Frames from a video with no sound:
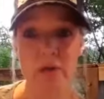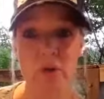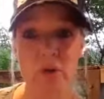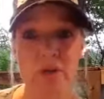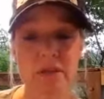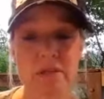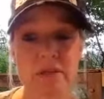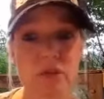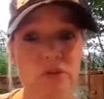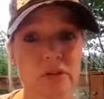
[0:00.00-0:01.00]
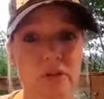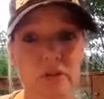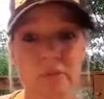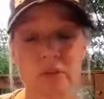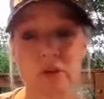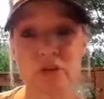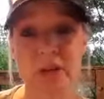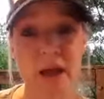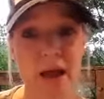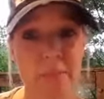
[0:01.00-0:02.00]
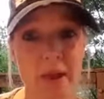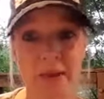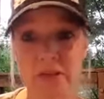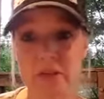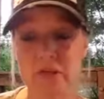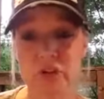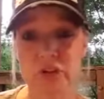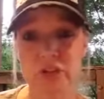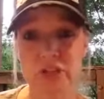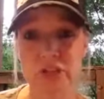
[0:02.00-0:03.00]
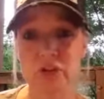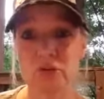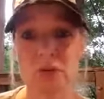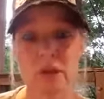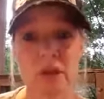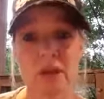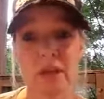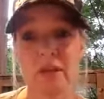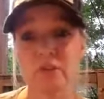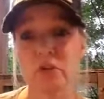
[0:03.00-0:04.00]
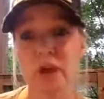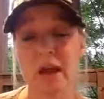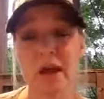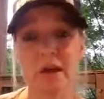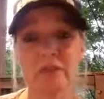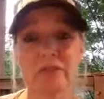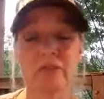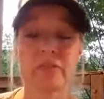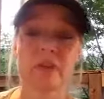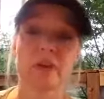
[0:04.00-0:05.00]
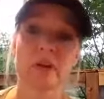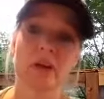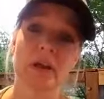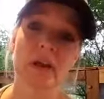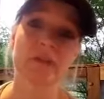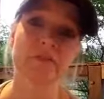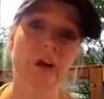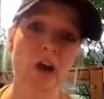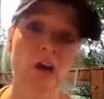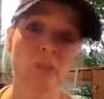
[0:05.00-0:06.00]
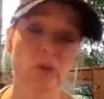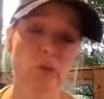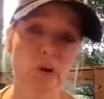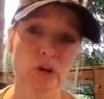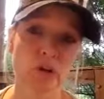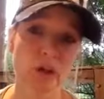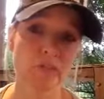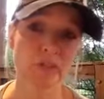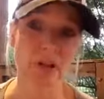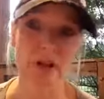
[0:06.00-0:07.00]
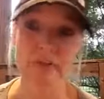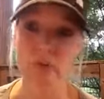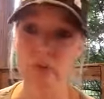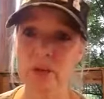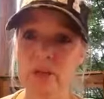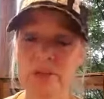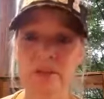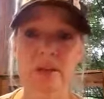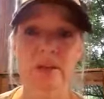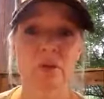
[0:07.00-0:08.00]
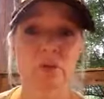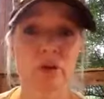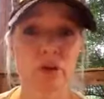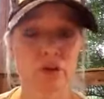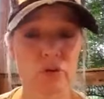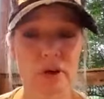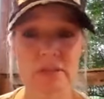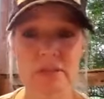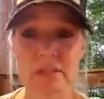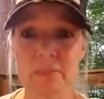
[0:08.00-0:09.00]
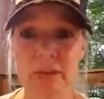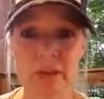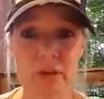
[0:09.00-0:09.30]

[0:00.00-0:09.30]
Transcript: noise. Use an eye mask if you need to. If you have an environment where you have a lot of noise where you're trying to sleep, get